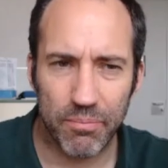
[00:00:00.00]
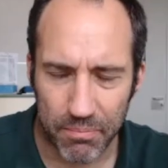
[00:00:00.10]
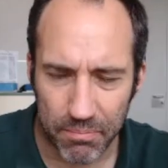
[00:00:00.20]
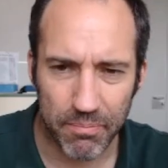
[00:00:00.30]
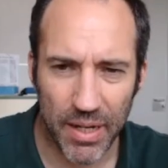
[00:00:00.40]

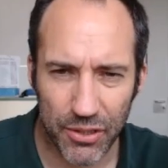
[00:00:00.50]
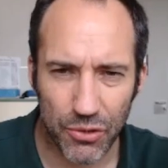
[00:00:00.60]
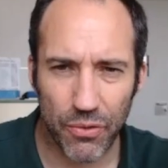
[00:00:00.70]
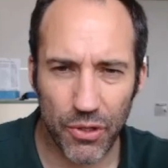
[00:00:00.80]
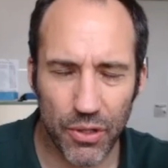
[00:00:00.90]
make
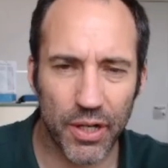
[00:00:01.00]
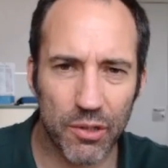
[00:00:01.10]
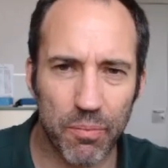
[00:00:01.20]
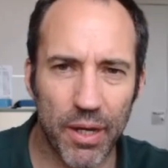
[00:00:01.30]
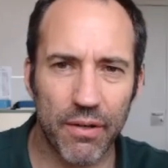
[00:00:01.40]
sure that you can
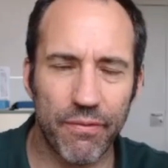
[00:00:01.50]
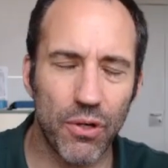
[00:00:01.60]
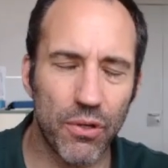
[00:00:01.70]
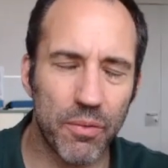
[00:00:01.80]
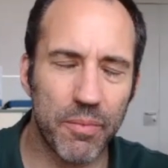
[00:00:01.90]
explain a few of
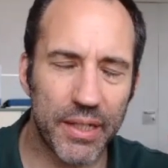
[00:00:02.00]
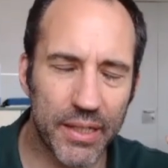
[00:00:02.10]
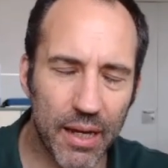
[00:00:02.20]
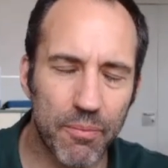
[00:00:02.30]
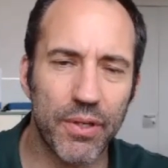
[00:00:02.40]
them in
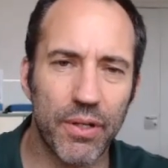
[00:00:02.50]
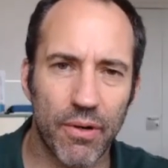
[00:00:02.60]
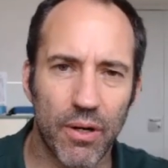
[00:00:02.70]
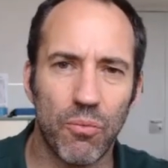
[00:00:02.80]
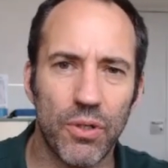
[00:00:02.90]
depth in your
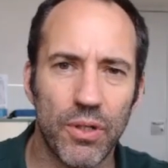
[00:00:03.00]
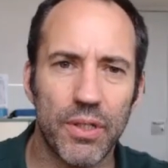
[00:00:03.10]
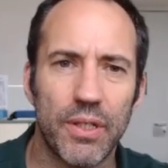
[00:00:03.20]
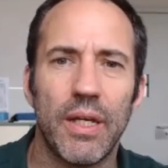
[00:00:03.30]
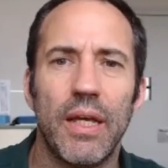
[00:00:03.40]
own
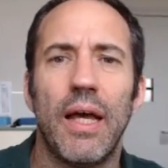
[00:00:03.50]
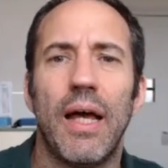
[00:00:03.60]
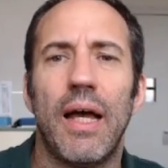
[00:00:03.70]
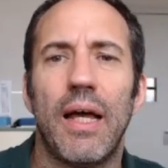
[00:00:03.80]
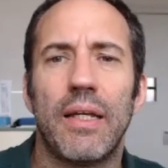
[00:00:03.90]
word,
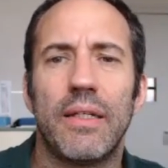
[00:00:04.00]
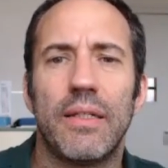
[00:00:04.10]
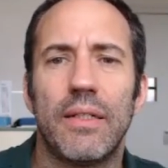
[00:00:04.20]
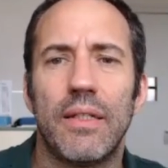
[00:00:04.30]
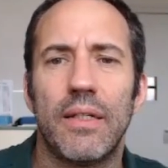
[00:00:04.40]

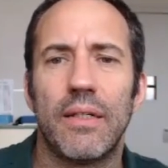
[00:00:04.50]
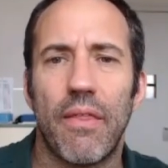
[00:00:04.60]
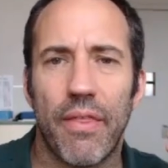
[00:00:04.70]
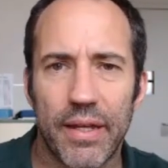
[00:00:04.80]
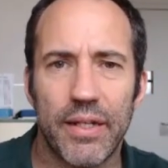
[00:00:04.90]
and
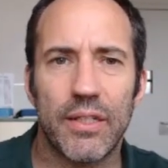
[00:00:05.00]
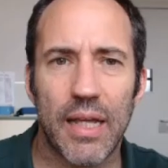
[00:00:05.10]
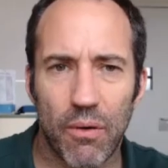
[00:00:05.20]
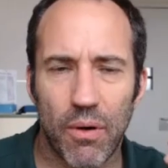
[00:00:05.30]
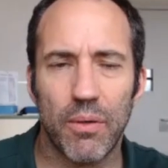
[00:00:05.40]
that is
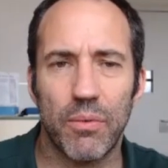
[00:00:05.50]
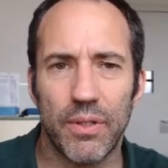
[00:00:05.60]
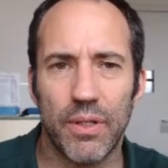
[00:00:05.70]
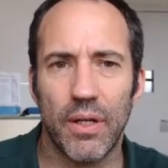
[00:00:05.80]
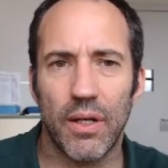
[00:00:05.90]
how I would
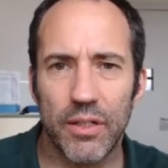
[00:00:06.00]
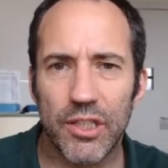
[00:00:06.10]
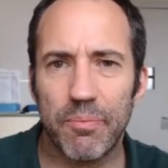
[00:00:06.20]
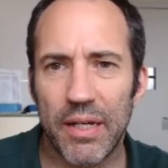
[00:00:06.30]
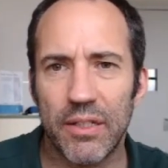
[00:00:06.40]

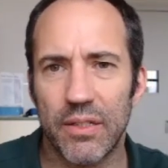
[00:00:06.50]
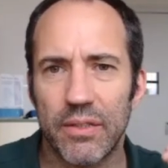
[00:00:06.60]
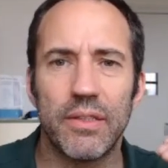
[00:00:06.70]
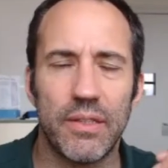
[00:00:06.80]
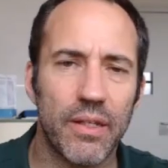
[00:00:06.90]

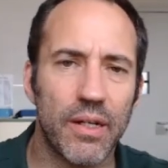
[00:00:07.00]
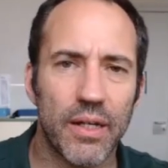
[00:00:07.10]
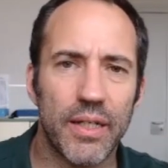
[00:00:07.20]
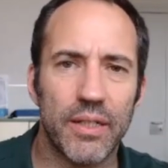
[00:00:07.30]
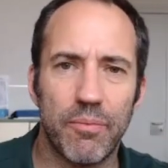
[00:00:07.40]
spend the
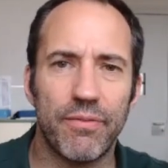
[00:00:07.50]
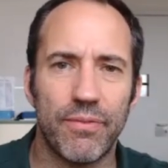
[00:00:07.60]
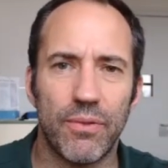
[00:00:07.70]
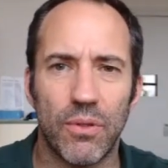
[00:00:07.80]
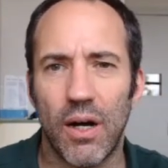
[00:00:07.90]
night
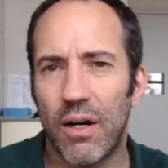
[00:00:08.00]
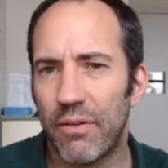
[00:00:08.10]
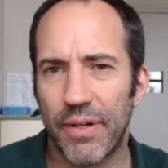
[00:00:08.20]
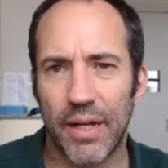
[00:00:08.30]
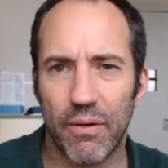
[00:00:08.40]
before,
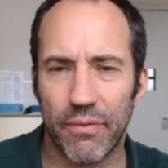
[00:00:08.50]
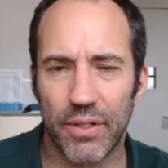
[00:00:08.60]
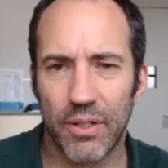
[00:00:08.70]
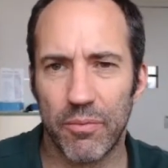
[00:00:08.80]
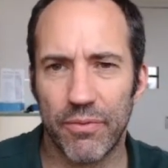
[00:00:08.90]
half an hour of the
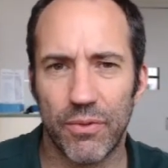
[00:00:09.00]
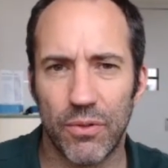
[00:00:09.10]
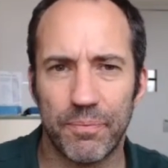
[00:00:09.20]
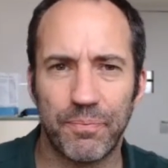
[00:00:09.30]
night before.